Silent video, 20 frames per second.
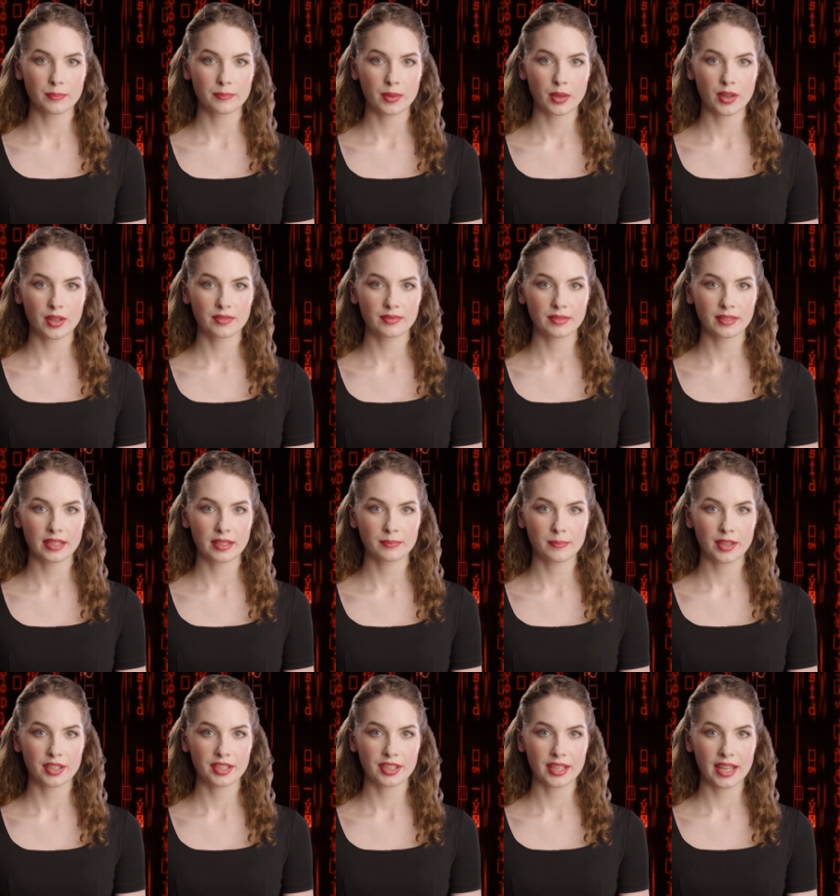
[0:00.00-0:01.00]
Improved
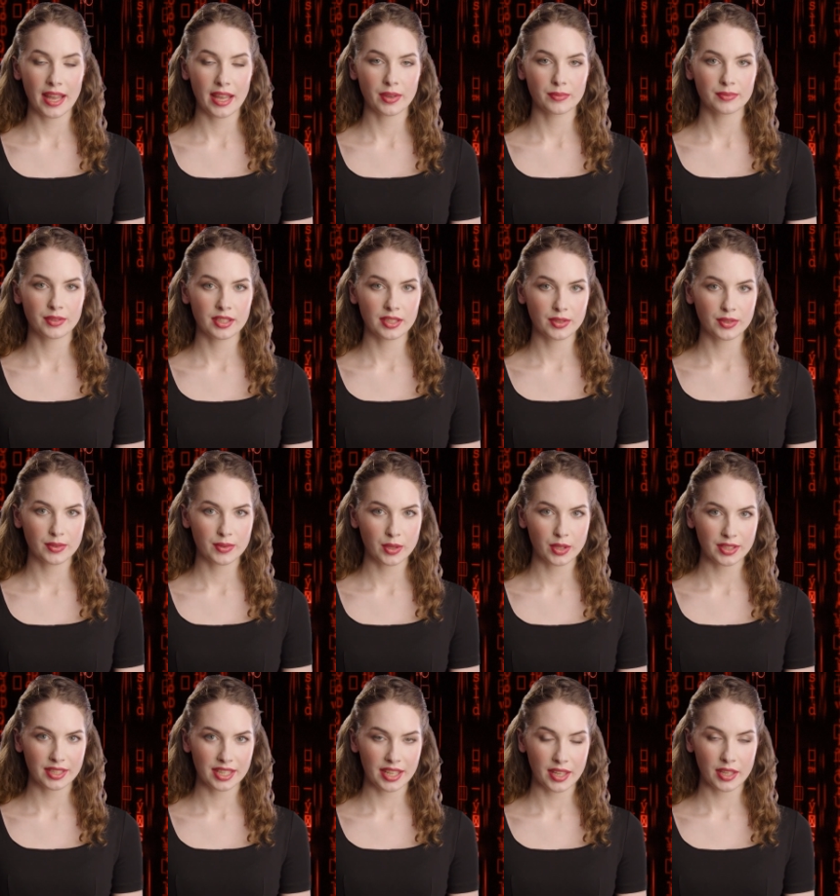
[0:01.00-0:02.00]
response times.
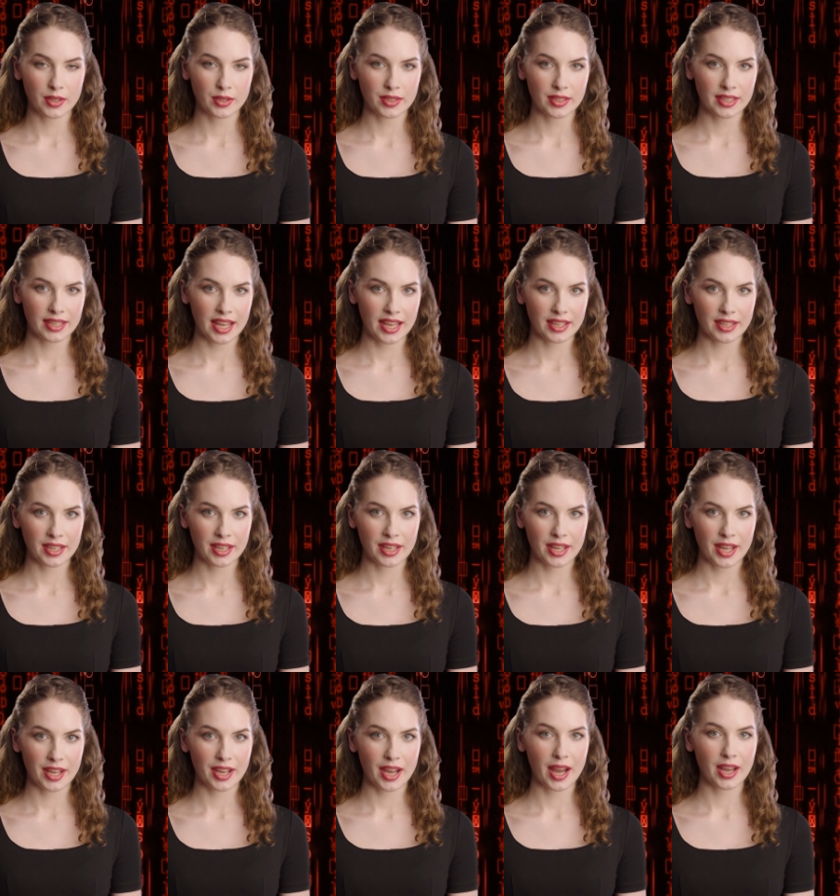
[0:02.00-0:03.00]
Continuous
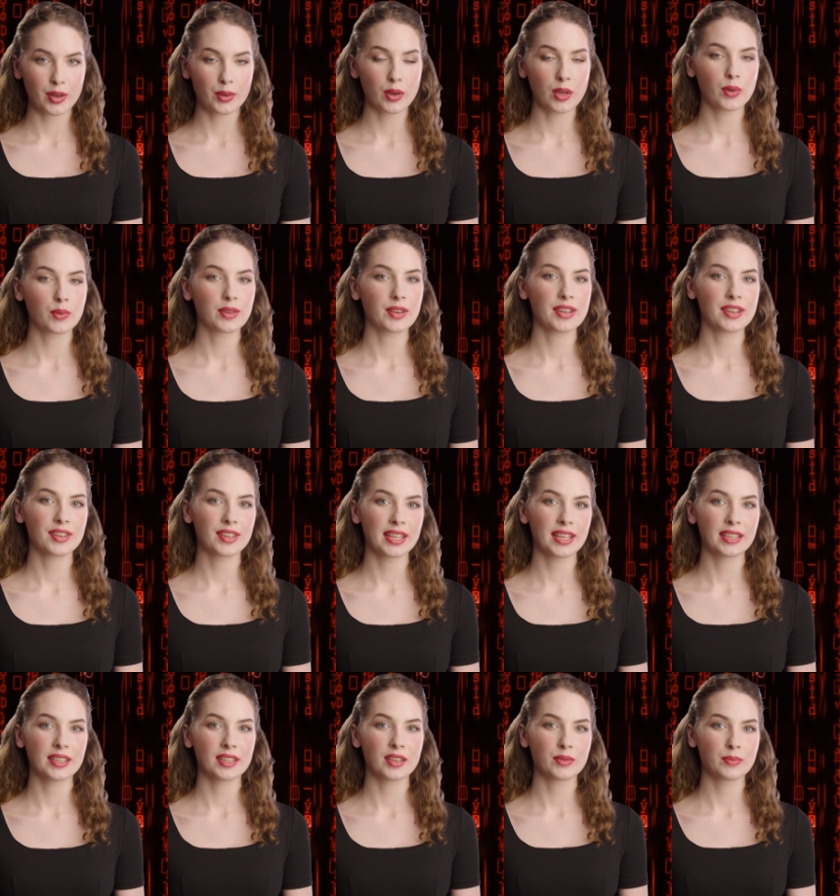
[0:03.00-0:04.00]
testing can help
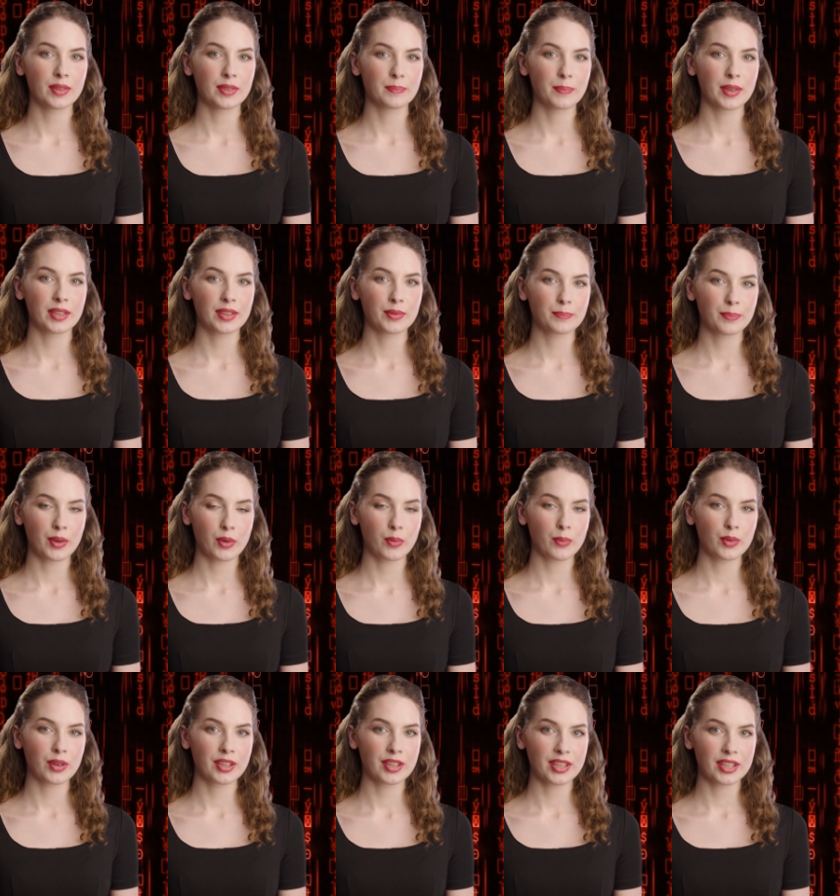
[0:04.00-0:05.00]
organizations respond more
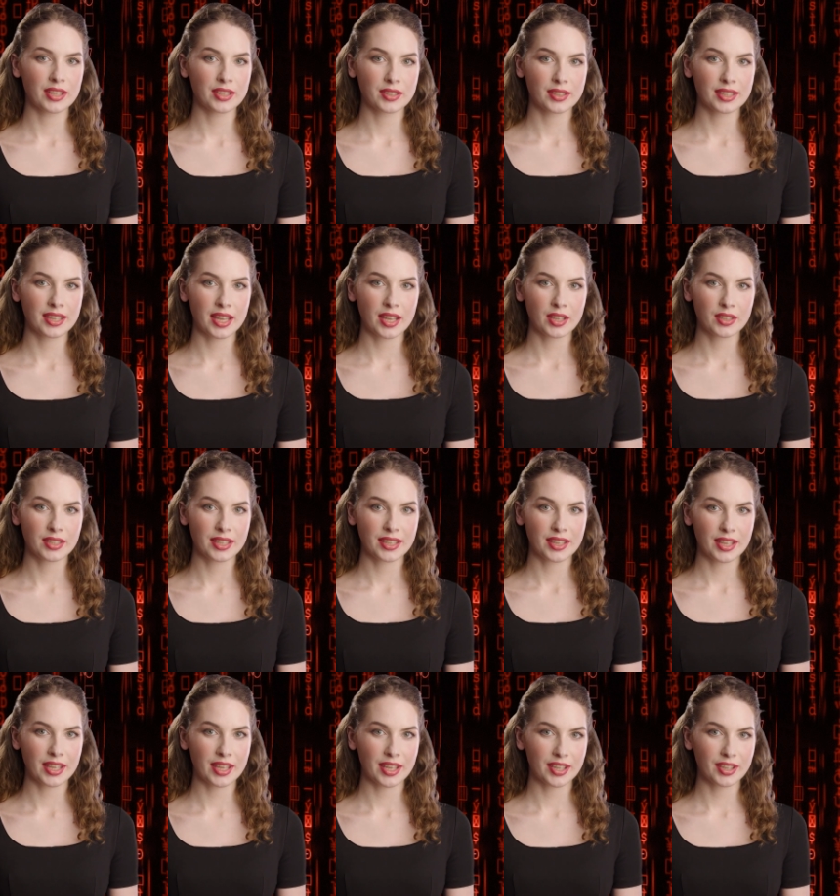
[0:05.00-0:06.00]
quickly to
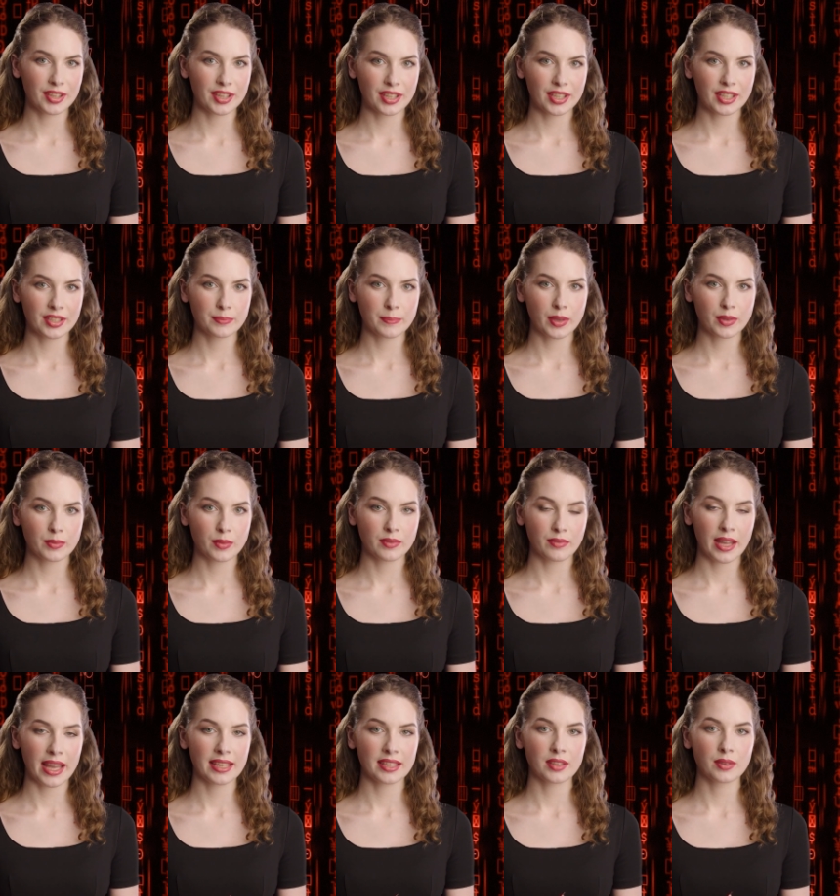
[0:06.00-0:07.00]
security incidents by
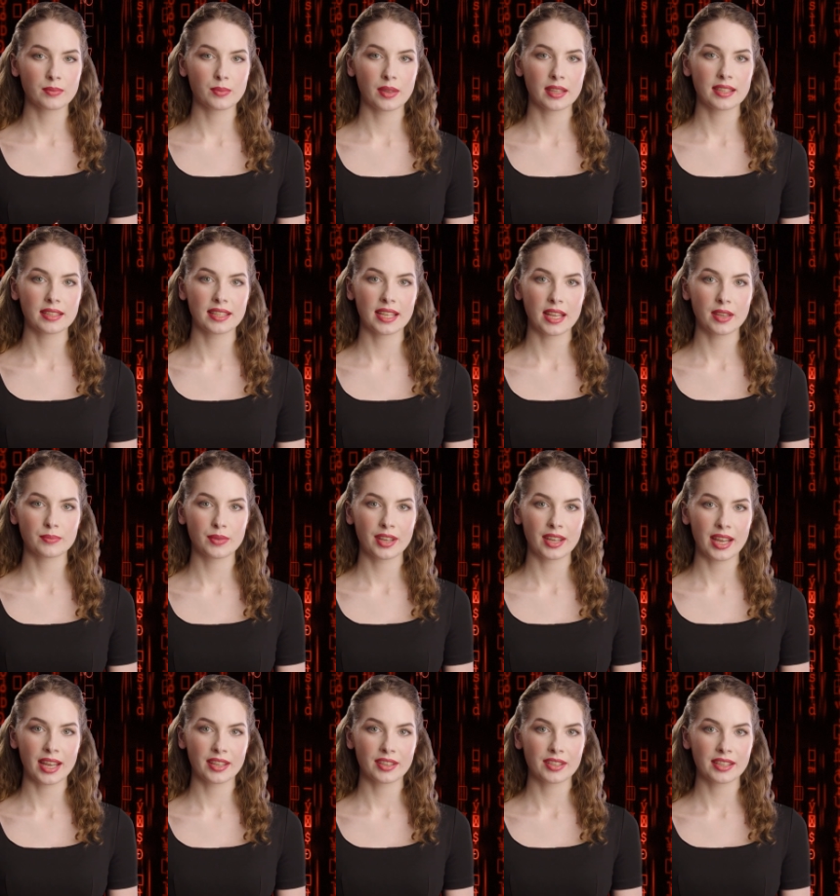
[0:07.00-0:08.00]
providing real-time
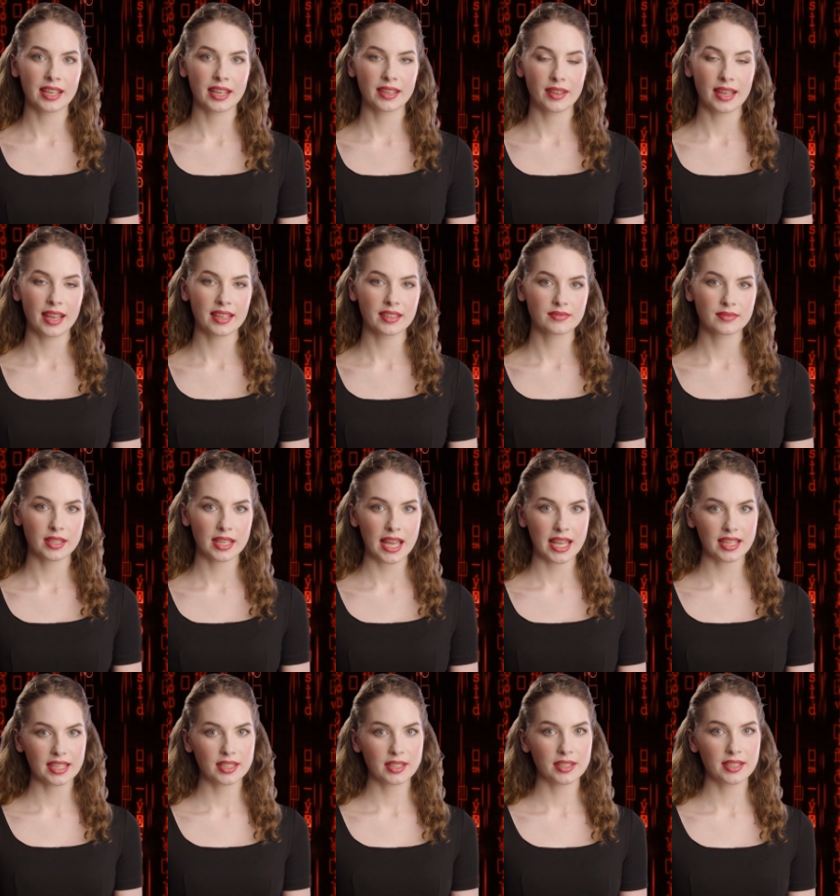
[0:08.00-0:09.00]
alerts and
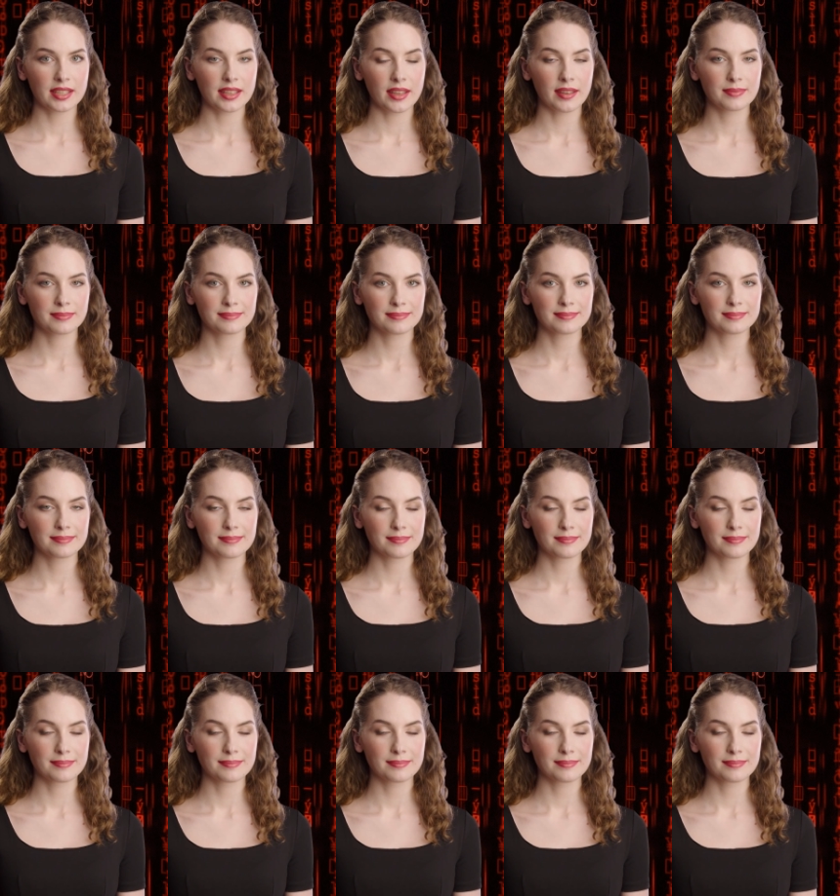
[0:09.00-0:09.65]
notifications.